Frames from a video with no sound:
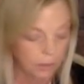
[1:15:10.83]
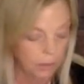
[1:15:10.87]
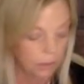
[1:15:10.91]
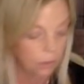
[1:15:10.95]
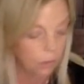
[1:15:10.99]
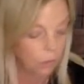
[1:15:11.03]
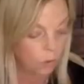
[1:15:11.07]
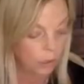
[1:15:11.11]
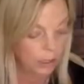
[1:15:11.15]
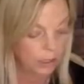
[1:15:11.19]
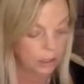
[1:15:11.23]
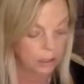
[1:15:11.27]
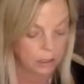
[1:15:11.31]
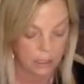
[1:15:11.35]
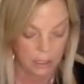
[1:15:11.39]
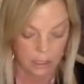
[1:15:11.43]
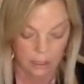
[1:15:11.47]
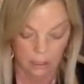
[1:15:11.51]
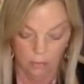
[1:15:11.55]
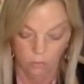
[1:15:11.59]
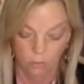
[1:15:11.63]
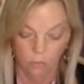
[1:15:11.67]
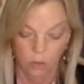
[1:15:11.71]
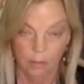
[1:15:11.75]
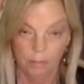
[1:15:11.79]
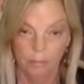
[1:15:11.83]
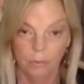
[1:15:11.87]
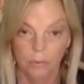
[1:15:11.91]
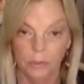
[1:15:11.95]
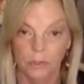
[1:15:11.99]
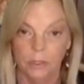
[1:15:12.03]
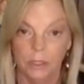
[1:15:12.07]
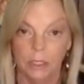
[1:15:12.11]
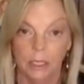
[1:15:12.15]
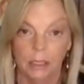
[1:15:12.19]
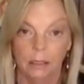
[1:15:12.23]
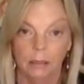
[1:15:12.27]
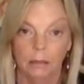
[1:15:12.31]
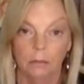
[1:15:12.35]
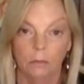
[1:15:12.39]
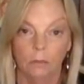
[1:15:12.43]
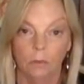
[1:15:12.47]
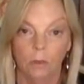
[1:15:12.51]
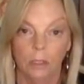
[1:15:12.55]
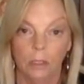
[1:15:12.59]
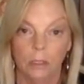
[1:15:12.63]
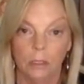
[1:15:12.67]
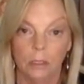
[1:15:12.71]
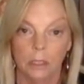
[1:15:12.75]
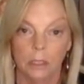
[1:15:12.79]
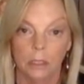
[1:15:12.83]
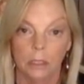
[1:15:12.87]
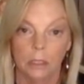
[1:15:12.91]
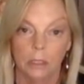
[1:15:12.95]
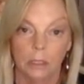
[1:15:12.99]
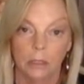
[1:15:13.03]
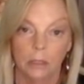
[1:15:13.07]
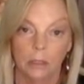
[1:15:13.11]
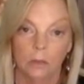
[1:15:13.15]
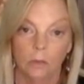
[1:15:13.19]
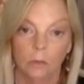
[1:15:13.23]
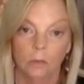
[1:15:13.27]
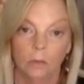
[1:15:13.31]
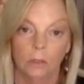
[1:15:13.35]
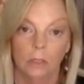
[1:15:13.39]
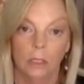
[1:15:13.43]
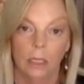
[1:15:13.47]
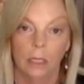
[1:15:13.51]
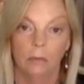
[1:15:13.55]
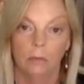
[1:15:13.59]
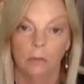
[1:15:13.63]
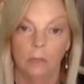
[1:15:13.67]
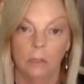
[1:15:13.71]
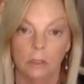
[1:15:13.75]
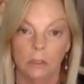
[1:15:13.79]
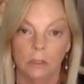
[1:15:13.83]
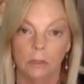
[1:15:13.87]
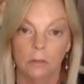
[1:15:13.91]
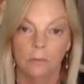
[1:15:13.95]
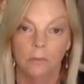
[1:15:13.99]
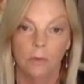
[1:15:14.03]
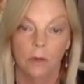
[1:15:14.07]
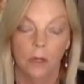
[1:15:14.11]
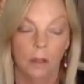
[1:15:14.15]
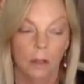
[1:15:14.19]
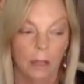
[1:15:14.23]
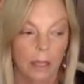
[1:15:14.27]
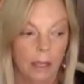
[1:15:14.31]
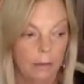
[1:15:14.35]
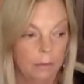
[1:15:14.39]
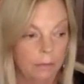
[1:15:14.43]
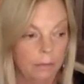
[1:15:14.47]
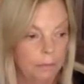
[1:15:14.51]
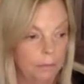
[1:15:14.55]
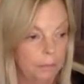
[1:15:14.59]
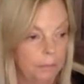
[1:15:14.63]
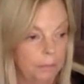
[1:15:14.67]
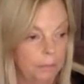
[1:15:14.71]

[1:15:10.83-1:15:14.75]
But what does that represent? What is that dealing with now? What's the fallout?